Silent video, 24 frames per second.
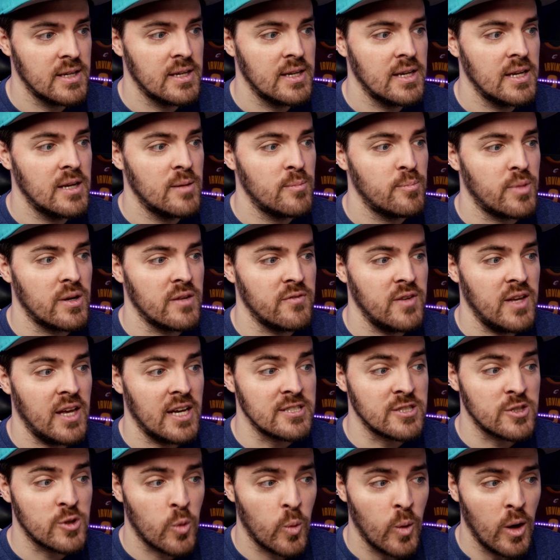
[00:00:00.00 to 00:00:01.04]
But if he had
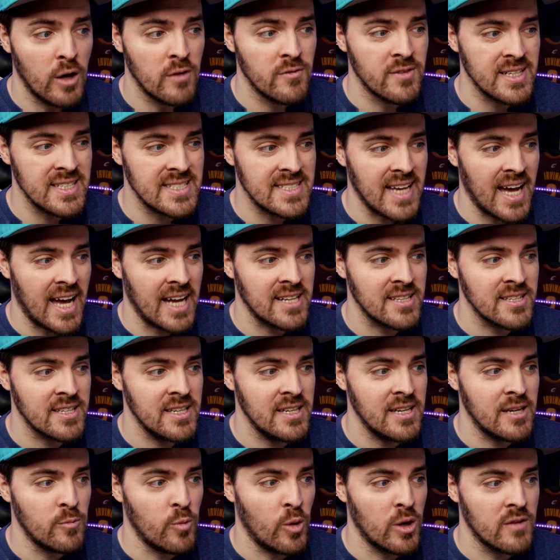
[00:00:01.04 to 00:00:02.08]
12 exactly
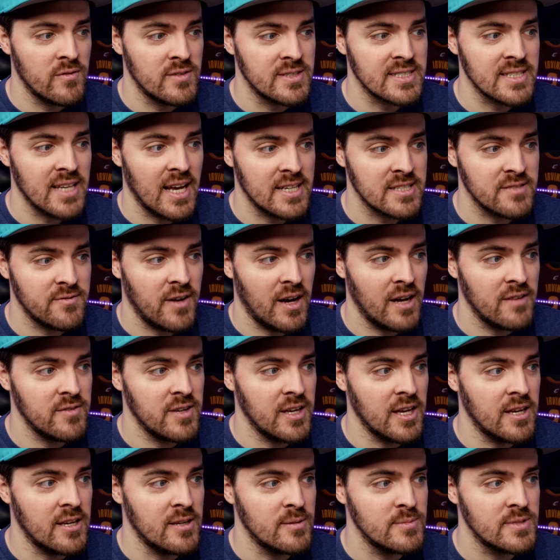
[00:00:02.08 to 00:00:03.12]
in one of his last 5
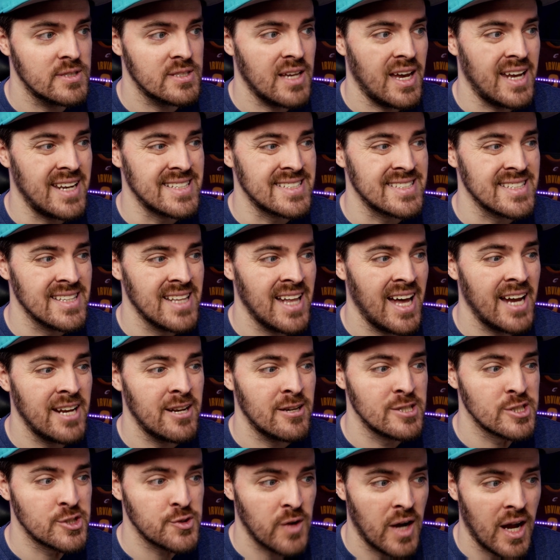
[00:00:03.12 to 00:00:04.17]
games and his line on
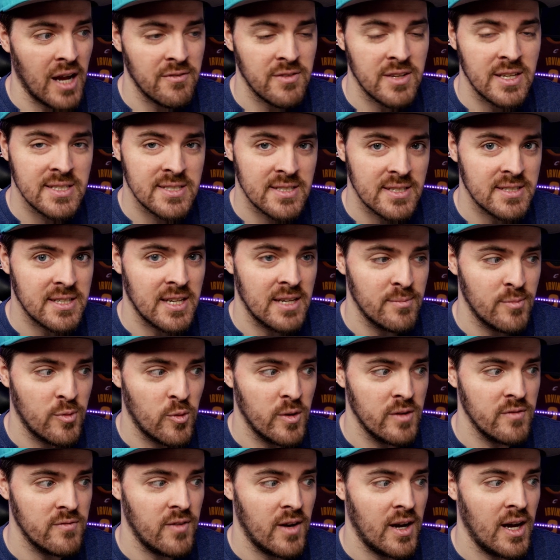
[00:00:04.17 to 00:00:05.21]
DraftKings is
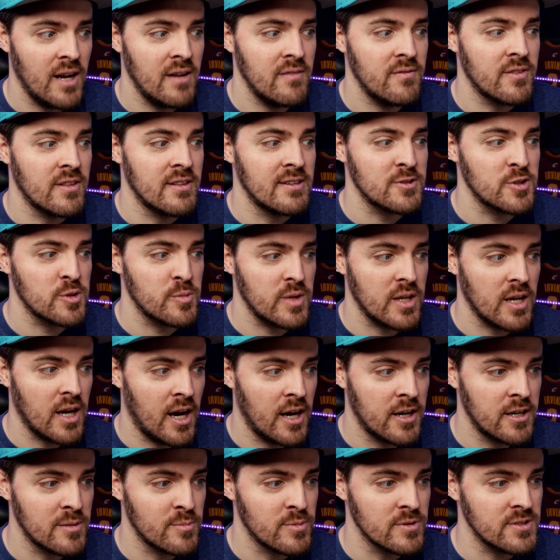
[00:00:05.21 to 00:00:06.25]
10.5, then this will be
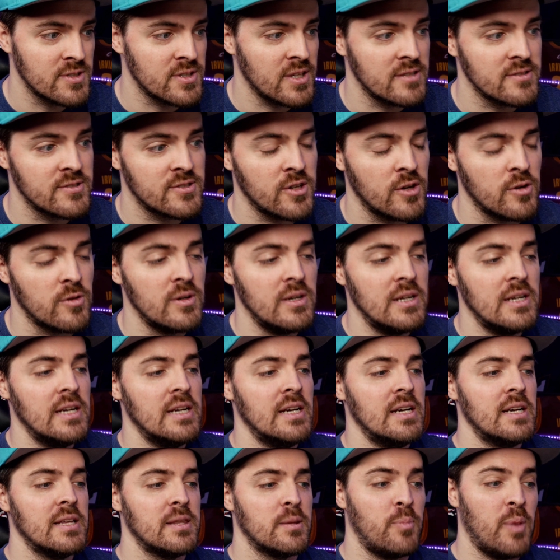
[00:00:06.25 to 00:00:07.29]
100%. So
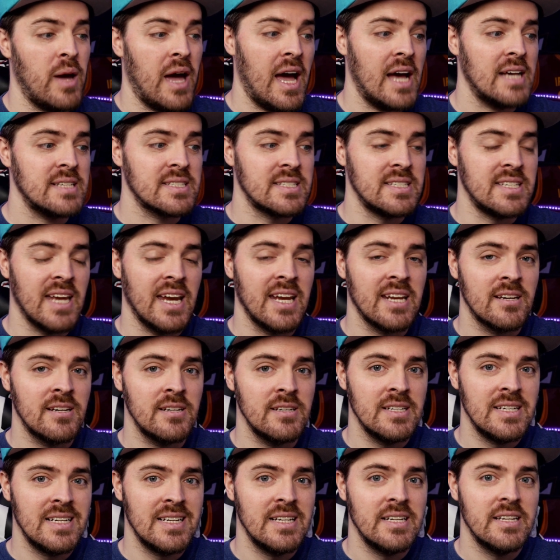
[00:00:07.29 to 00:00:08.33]
the past data
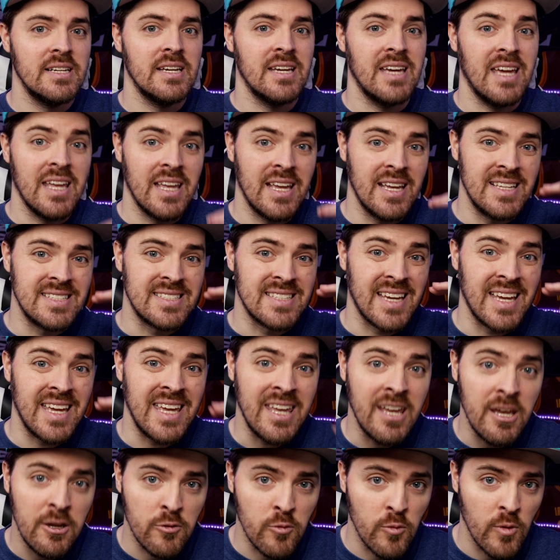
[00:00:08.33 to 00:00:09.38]
is a
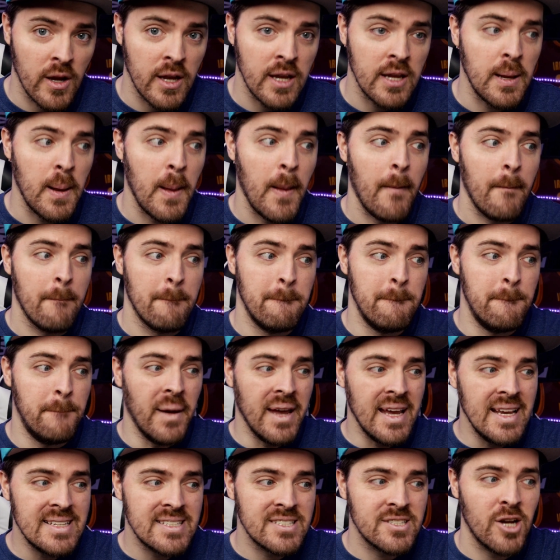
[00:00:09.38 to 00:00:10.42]
hit rate
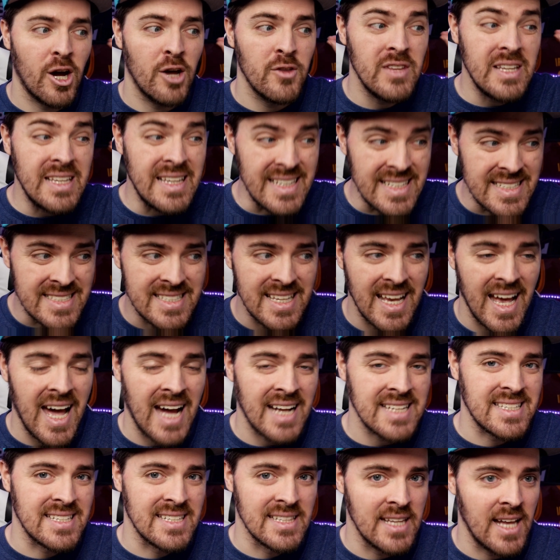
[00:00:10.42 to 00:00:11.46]
based on the
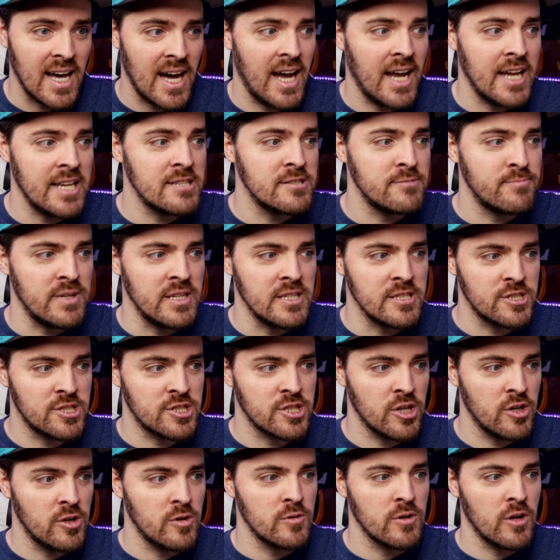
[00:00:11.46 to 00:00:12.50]
exact line being
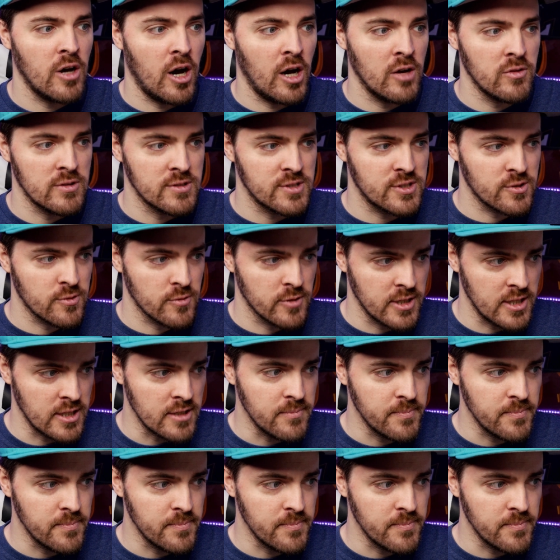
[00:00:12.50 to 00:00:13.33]
shown on the screen.